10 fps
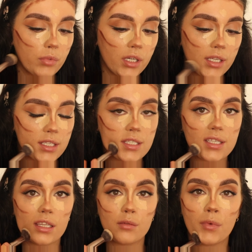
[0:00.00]
please
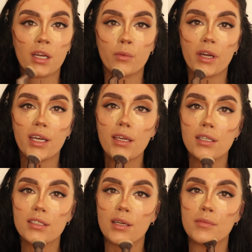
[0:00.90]
send them my way,
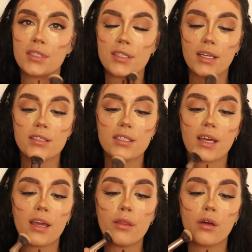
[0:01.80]
because I'm sick to
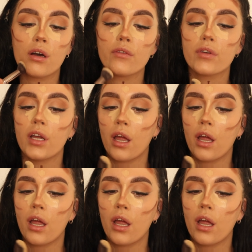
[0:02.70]
death of